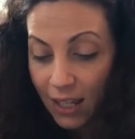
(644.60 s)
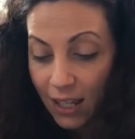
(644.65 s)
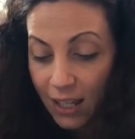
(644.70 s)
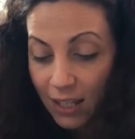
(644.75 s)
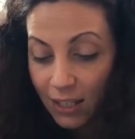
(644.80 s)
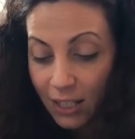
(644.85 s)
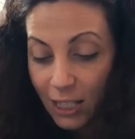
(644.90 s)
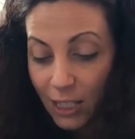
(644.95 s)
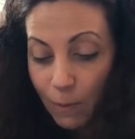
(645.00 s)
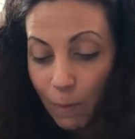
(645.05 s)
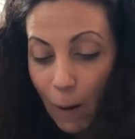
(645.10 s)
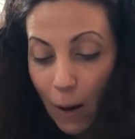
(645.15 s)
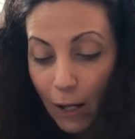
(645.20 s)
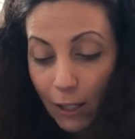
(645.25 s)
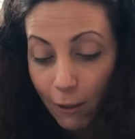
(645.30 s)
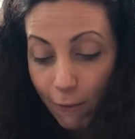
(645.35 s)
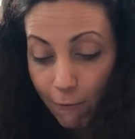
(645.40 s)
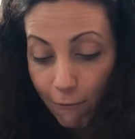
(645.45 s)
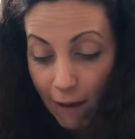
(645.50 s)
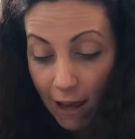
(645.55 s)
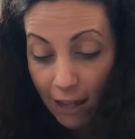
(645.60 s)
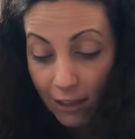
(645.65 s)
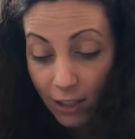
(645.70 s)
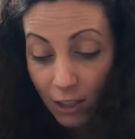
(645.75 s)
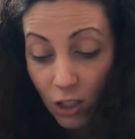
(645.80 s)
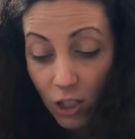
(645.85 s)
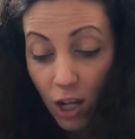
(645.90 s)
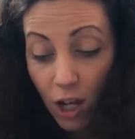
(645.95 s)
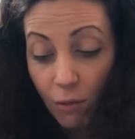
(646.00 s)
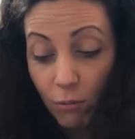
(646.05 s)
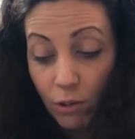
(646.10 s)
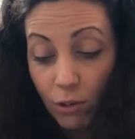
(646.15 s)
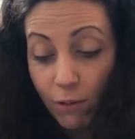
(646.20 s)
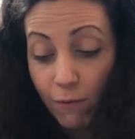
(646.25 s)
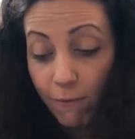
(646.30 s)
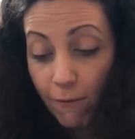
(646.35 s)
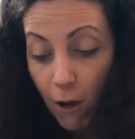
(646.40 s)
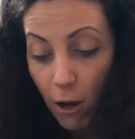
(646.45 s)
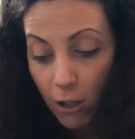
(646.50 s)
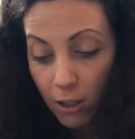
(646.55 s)
Despite the fact that time was
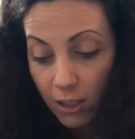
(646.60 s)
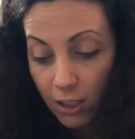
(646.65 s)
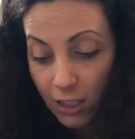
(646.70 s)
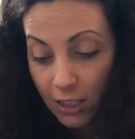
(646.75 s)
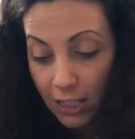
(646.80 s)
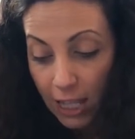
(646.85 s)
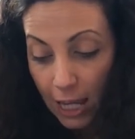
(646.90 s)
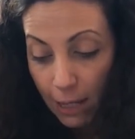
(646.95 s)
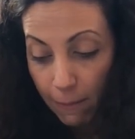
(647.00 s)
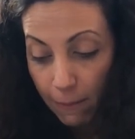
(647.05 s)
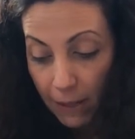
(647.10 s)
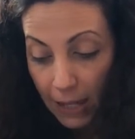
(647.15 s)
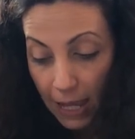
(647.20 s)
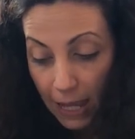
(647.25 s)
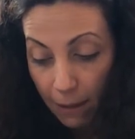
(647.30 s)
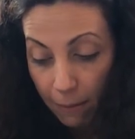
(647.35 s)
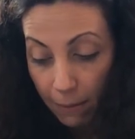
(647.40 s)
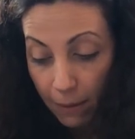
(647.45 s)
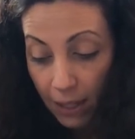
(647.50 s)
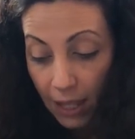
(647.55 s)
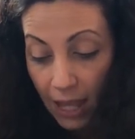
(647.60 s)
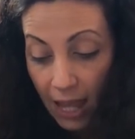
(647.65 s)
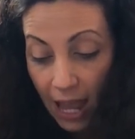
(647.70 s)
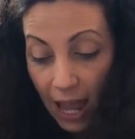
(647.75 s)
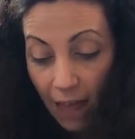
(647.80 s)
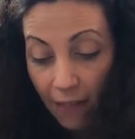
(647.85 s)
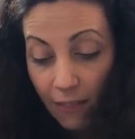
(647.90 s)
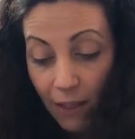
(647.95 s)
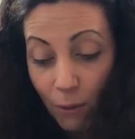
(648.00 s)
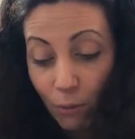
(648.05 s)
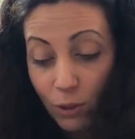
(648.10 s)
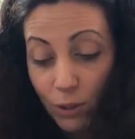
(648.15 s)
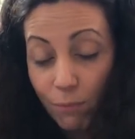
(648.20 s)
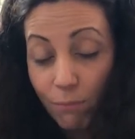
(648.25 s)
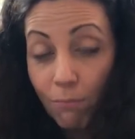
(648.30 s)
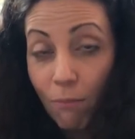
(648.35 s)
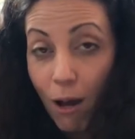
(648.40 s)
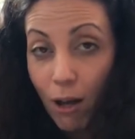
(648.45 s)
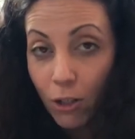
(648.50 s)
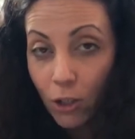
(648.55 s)
fast escaping him and there was
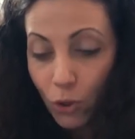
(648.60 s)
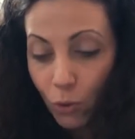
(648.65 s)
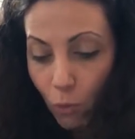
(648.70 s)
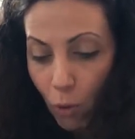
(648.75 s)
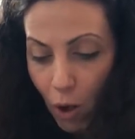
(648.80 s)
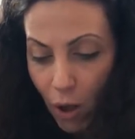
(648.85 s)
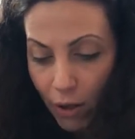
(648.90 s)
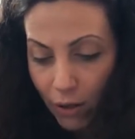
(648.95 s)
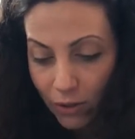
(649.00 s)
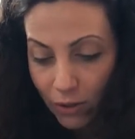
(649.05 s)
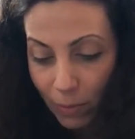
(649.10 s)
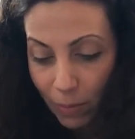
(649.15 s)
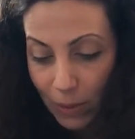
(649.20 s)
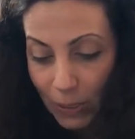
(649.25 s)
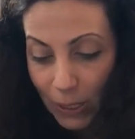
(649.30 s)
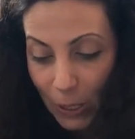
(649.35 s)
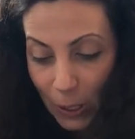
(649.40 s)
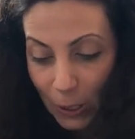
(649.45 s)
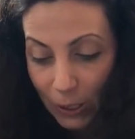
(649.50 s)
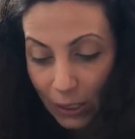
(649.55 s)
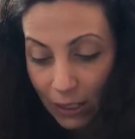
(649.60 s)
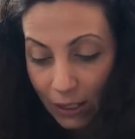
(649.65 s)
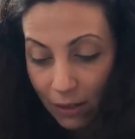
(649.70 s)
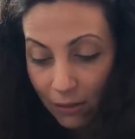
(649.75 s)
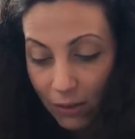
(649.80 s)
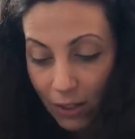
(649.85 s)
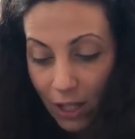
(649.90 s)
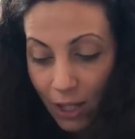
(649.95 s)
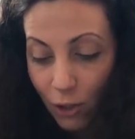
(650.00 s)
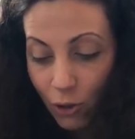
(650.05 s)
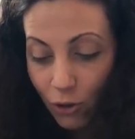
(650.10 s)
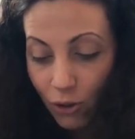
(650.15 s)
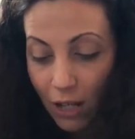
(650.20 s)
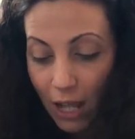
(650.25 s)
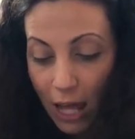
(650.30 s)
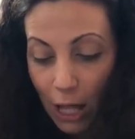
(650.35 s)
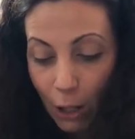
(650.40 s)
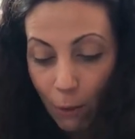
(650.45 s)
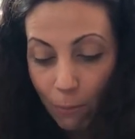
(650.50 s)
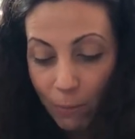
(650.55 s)
much work to be done, he couldn't
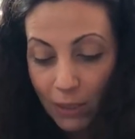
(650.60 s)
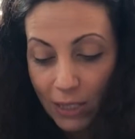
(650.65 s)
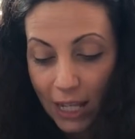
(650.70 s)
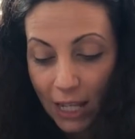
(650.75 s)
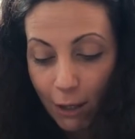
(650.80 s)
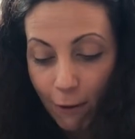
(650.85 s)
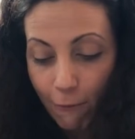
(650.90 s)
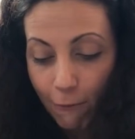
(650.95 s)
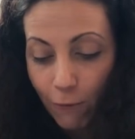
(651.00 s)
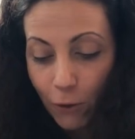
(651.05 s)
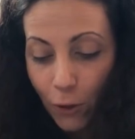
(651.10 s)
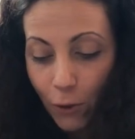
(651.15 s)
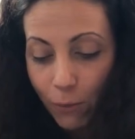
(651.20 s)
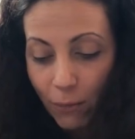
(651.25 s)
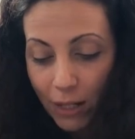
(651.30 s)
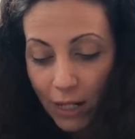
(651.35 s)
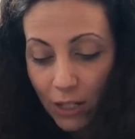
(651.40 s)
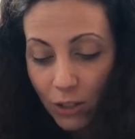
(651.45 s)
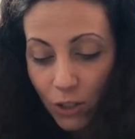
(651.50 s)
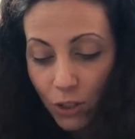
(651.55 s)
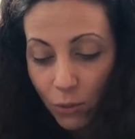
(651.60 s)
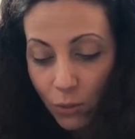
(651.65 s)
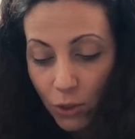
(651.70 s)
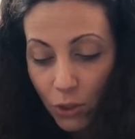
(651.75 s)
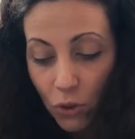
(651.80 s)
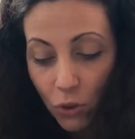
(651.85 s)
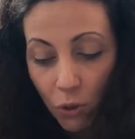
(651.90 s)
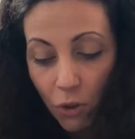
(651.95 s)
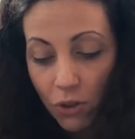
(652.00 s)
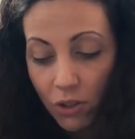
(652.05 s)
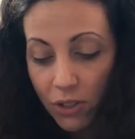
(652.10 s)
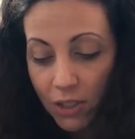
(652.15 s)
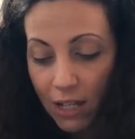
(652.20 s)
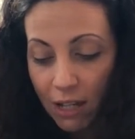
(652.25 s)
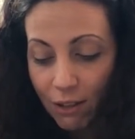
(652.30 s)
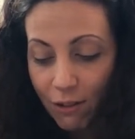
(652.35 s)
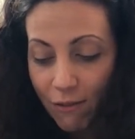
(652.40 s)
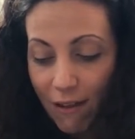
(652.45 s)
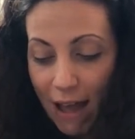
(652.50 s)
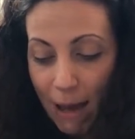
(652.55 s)
help but take a few minutes to enjoy the sound
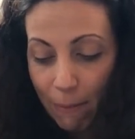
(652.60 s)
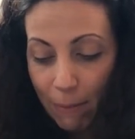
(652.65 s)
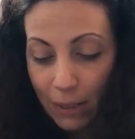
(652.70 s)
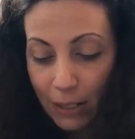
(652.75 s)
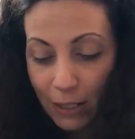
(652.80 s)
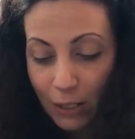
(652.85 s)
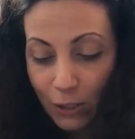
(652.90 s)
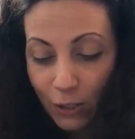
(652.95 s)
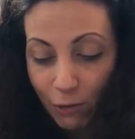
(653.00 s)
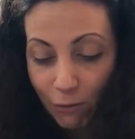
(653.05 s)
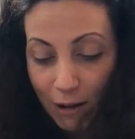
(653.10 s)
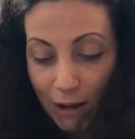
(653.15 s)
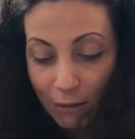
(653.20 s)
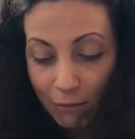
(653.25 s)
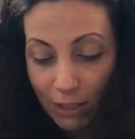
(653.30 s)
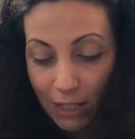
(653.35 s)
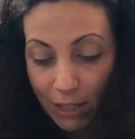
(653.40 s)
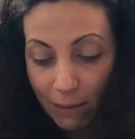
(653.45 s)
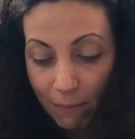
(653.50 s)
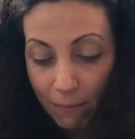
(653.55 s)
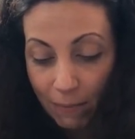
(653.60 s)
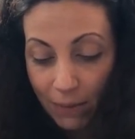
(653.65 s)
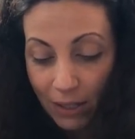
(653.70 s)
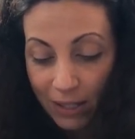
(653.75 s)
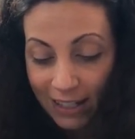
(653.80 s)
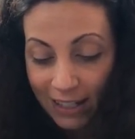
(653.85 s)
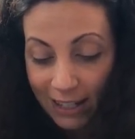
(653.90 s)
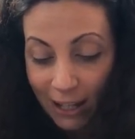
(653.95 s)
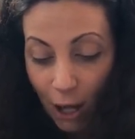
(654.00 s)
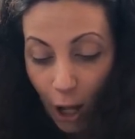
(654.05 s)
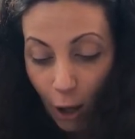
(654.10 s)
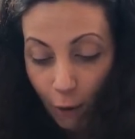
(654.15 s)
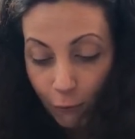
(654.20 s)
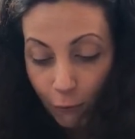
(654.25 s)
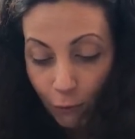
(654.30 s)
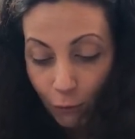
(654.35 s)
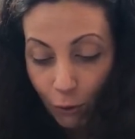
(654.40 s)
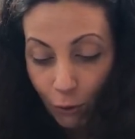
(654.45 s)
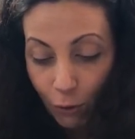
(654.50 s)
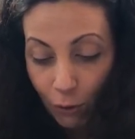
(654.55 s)
of happiness around him.
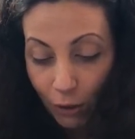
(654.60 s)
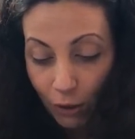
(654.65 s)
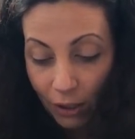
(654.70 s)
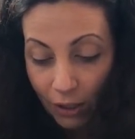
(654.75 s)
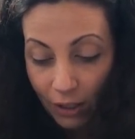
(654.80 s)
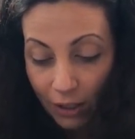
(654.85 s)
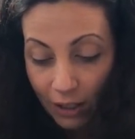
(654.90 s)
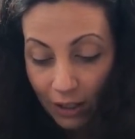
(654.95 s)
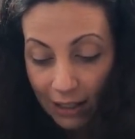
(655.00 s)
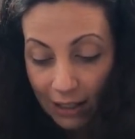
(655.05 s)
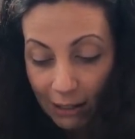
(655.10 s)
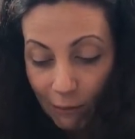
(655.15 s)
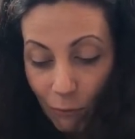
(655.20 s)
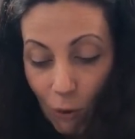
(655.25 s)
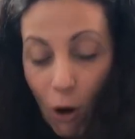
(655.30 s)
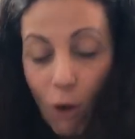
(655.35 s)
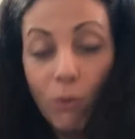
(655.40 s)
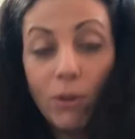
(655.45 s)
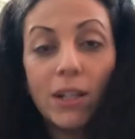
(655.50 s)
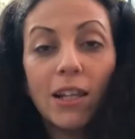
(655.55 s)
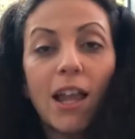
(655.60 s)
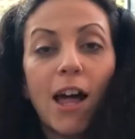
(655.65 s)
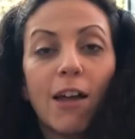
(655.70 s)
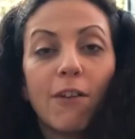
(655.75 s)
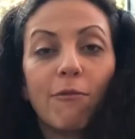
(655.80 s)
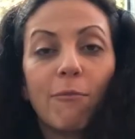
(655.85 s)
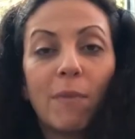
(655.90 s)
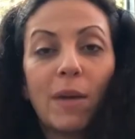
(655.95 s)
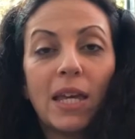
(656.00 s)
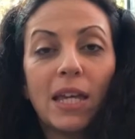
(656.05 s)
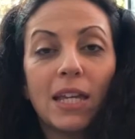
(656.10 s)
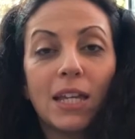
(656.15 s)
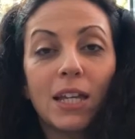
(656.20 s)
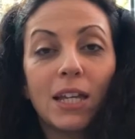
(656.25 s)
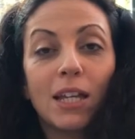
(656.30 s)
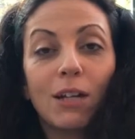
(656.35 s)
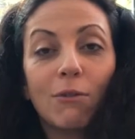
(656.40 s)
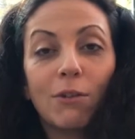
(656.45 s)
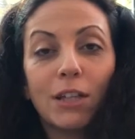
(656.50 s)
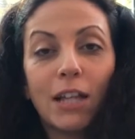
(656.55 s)
After all, what would life be
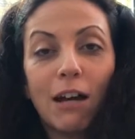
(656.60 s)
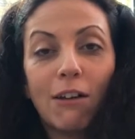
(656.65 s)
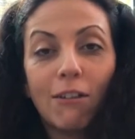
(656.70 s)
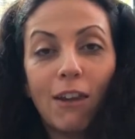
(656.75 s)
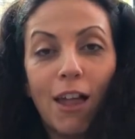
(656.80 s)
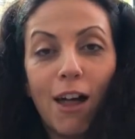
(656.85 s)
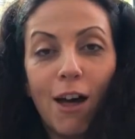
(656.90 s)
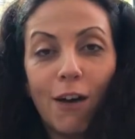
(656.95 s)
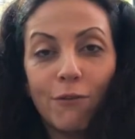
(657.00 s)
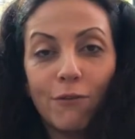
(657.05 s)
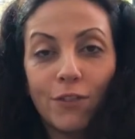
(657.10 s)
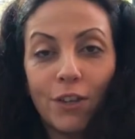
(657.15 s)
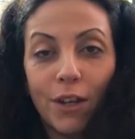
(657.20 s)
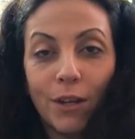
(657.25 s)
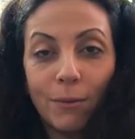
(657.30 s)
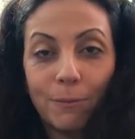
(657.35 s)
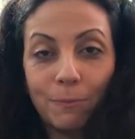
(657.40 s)
without laughter?